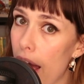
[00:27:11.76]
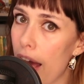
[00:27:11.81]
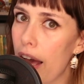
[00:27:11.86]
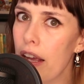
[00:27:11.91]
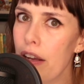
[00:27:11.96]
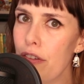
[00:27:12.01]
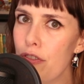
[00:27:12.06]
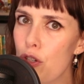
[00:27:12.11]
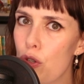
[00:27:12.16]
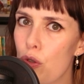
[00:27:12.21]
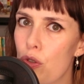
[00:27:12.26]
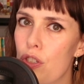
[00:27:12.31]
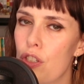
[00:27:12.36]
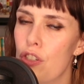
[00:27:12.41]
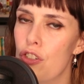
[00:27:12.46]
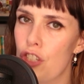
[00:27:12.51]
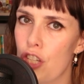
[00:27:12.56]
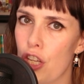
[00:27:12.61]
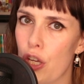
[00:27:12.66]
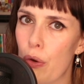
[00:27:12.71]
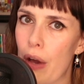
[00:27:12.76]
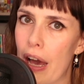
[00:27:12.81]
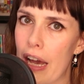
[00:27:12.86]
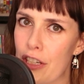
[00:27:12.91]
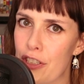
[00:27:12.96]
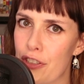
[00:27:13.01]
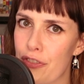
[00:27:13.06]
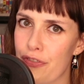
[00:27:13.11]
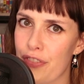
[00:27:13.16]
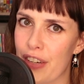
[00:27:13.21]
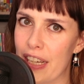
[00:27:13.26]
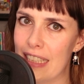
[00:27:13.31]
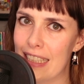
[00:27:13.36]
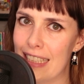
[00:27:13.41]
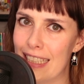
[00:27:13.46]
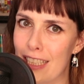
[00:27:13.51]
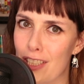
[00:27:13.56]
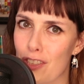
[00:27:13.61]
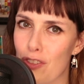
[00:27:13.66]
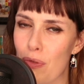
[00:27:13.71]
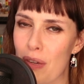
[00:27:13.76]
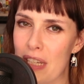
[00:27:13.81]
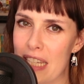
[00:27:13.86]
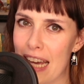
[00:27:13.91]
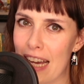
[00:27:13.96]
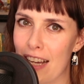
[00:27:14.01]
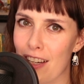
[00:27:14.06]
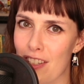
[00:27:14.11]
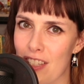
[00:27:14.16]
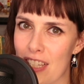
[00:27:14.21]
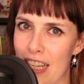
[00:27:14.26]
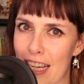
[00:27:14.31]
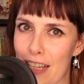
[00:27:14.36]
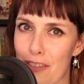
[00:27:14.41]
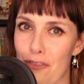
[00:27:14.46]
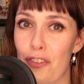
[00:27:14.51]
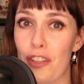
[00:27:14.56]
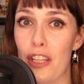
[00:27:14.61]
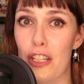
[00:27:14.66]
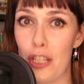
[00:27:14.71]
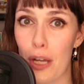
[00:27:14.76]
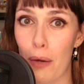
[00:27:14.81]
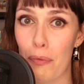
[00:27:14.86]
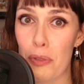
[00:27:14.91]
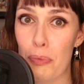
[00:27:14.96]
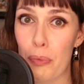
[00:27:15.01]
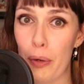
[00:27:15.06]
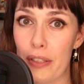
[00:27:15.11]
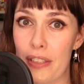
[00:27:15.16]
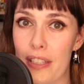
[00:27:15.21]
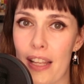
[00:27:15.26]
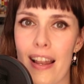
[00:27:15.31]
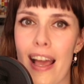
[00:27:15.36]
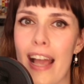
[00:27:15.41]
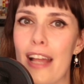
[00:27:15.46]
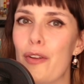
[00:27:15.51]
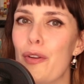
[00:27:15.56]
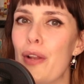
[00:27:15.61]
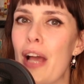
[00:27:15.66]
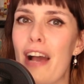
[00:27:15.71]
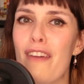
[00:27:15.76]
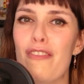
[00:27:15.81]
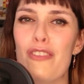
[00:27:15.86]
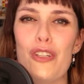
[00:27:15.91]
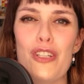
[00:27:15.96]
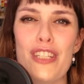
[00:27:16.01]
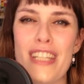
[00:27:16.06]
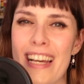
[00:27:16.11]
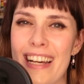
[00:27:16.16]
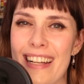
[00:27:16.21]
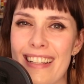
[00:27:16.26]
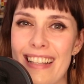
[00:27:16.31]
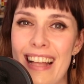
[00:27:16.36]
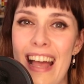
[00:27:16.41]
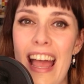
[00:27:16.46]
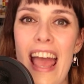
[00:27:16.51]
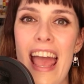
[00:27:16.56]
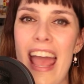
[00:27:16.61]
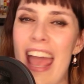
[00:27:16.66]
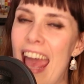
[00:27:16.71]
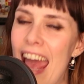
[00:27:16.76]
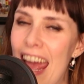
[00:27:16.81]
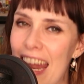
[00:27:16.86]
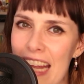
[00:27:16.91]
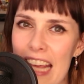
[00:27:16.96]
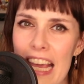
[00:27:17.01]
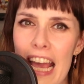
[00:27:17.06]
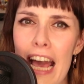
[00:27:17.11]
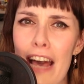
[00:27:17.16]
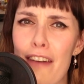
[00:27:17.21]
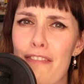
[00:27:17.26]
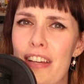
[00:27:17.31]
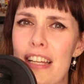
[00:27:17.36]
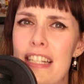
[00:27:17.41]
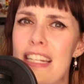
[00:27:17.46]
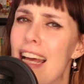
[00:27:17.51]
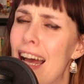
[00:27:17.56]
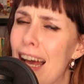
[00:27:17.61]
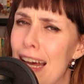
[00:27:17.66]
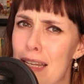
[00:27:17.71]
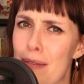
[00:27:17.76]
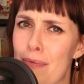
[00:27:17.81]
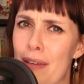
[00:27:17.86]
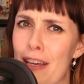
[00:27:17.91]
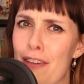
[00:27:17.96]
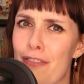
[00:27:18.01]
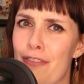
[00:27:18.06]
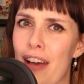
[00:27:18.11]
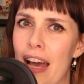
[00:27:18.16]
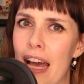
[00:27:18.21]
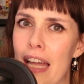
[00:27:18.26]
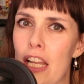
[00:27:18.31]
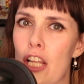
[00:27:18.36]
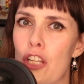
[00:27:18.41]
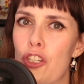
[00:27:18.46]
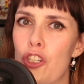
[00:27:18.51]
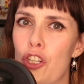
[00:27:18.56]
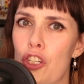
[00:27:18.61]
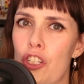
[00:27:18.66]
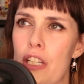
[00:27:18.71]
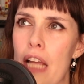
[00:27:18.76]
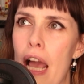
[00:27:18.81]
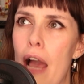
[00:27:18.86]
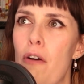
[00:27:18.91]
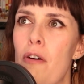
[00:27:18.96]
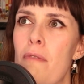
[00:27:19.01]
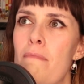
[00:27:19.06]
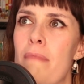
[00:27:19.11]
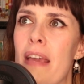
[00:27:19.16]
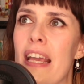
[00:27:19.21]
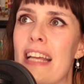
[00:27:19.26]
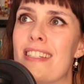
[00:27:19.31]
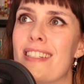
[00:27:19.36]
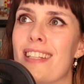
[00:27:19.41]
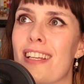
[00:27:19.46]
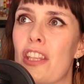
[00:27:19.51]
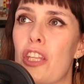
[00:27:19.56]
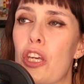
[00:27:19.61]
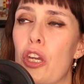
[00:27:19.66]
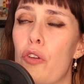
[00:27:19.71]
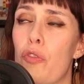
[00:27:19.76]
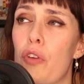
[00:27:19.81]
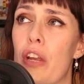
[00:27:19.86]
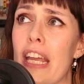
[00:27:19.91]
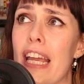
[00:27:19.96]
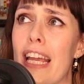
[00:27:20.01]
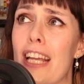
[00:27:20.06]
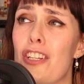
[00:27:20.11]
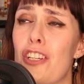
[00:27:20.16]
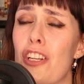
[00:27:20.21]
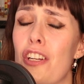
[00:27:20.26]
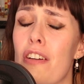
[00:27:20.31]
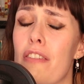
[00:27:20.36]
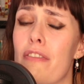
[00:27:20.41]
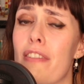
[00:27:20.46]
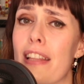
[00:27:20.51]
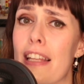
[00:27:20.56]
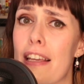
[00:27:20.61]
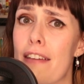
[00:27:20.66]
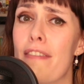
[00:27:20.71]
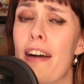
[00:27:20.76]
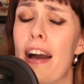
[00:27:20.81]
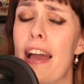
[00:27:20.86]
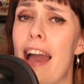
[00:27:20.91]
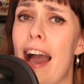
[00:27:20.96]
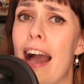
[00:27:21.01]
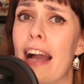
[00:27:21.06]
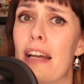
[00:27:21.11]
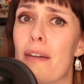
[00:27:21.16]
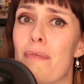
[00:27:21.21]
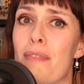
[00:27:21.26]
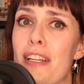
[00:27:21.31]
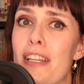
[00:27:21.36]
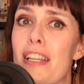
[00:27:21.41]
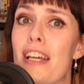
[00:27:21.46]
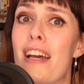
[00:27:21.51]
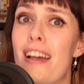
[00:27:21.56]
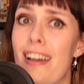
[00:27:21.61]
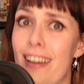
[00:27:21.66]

I have chosen two action fight scenes from Attack on Titan for the top spots, and I don't have to tell any avid anime fan just how amazing the creation of Levi Ackerman